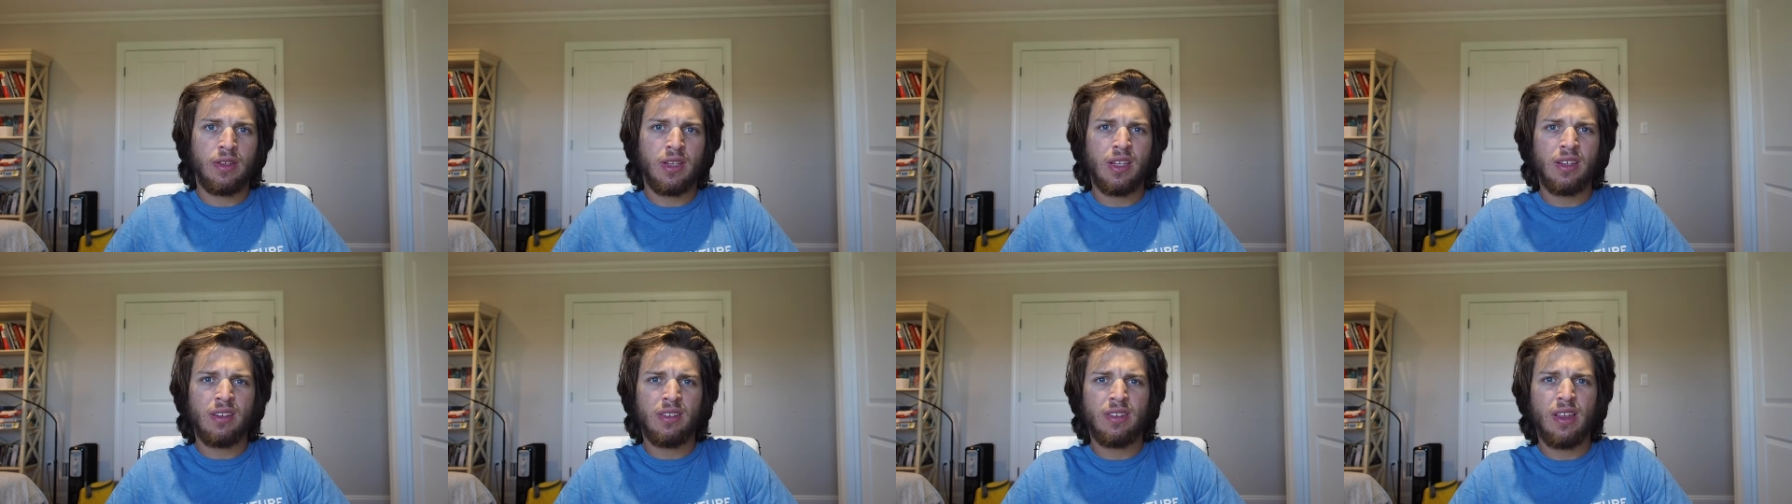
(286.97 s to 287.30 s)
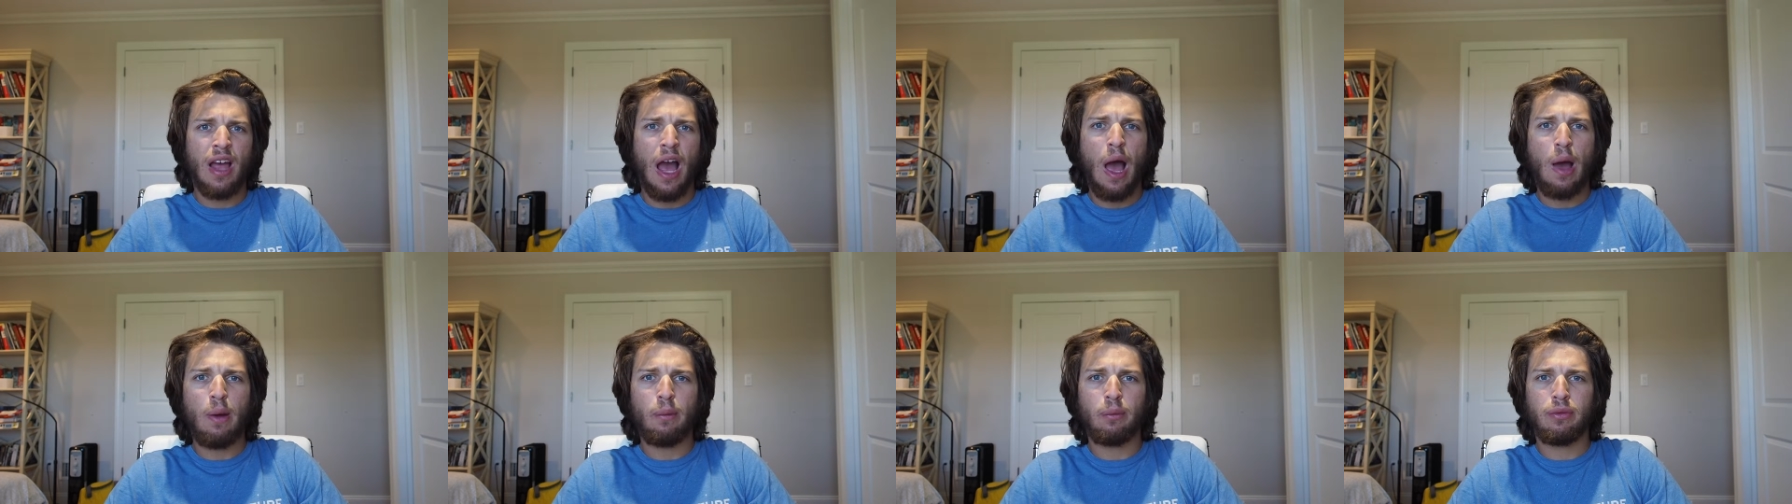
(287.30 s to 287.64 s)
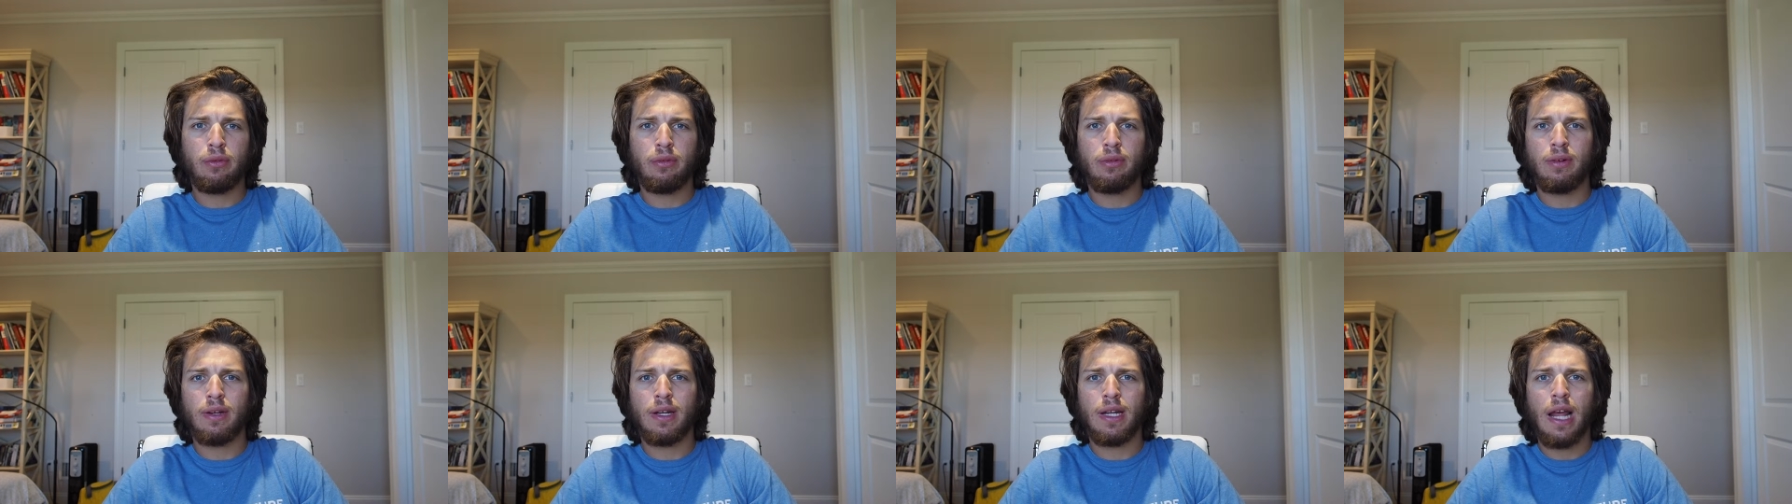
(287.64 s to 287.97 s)
These top
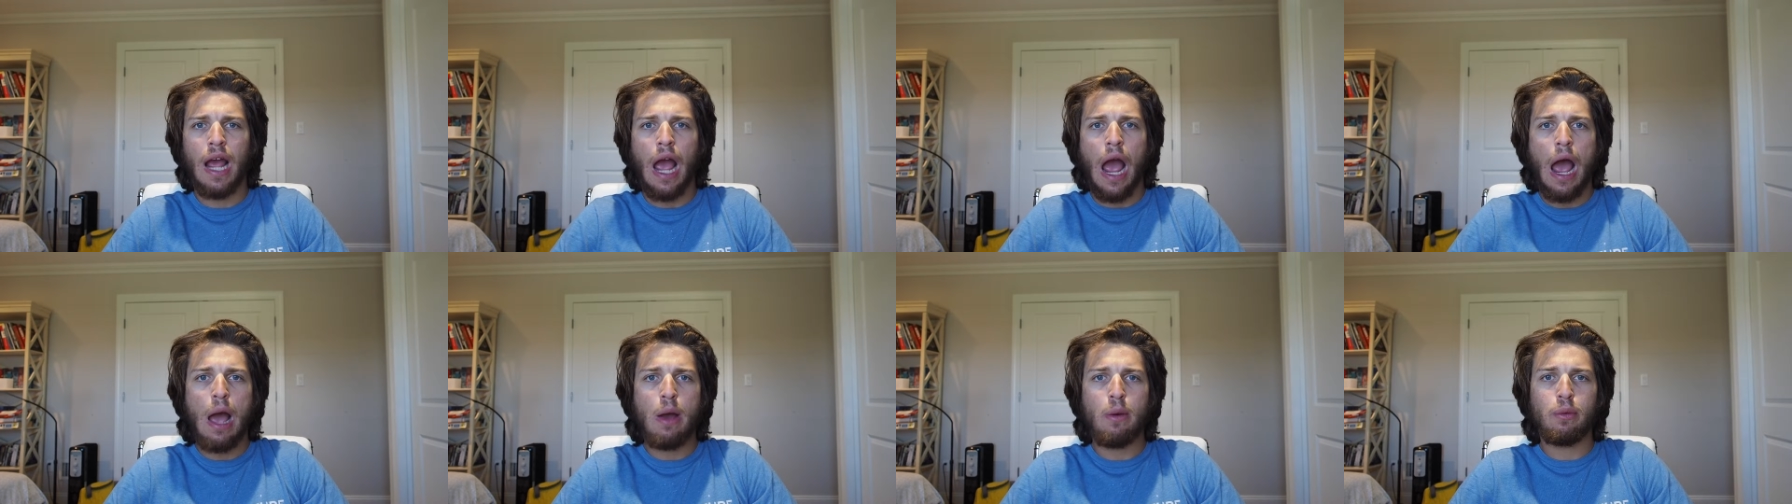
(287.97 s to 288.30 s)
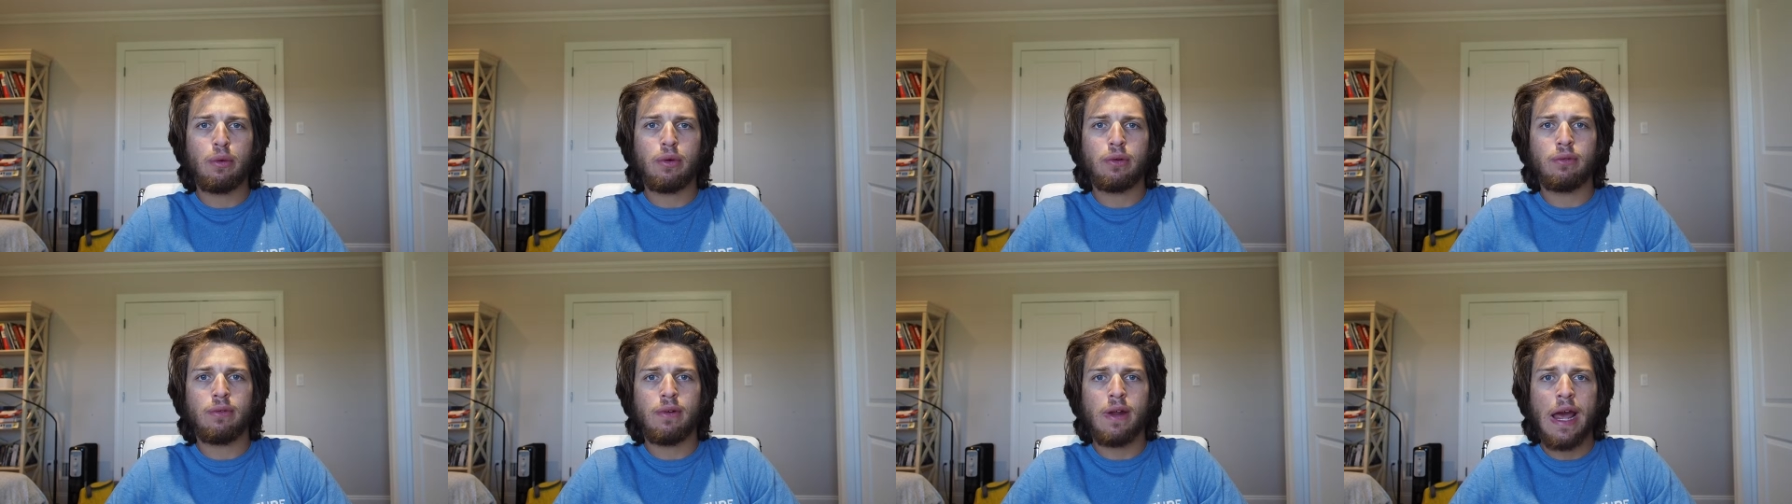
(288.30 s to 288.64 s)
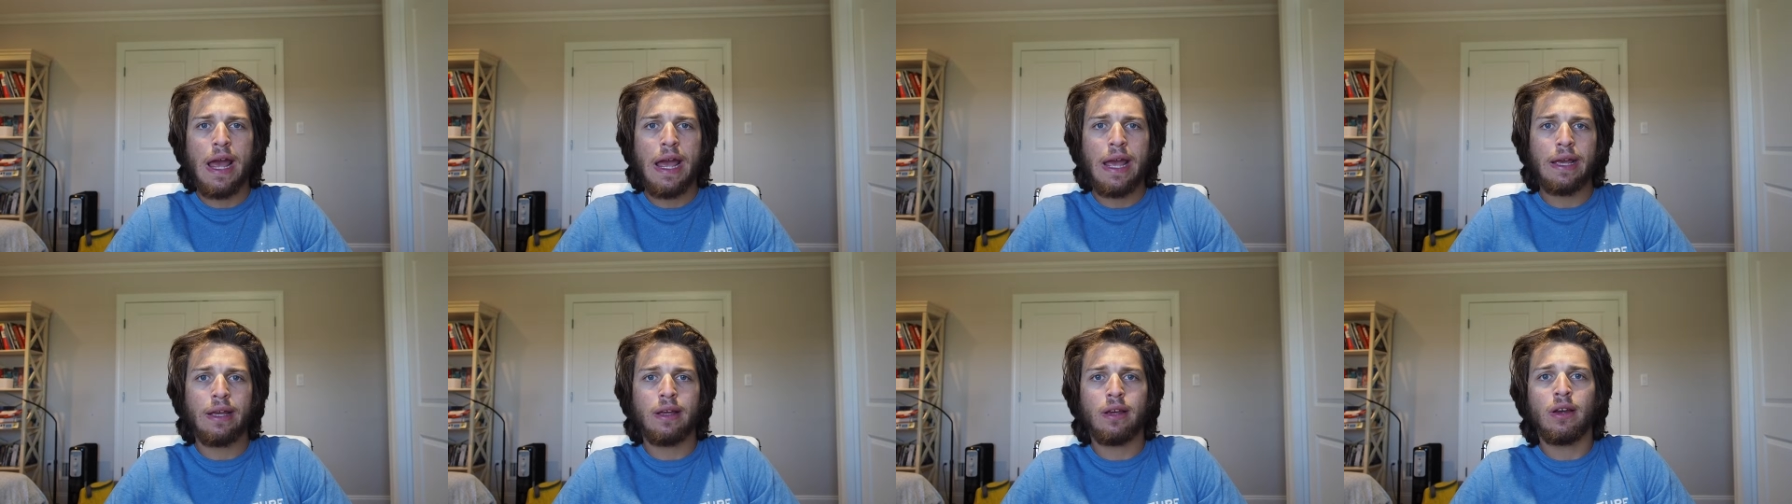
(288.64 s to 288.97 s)
three I would
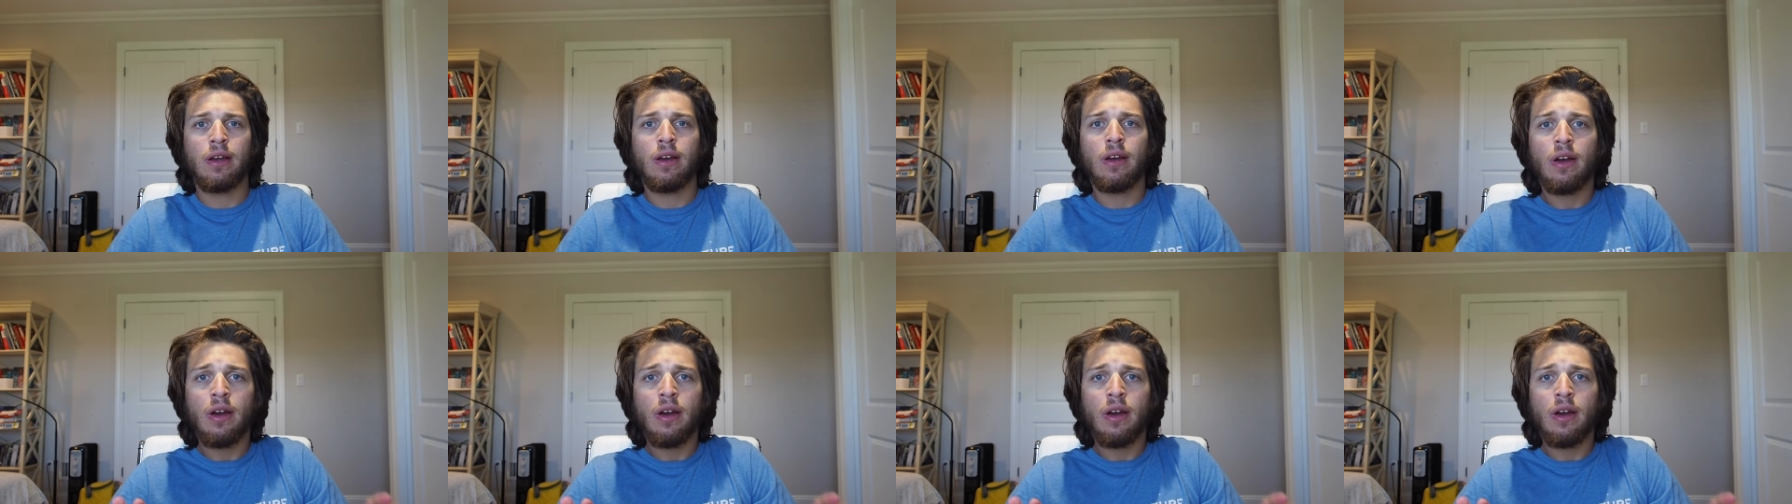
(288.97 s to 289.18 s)
rank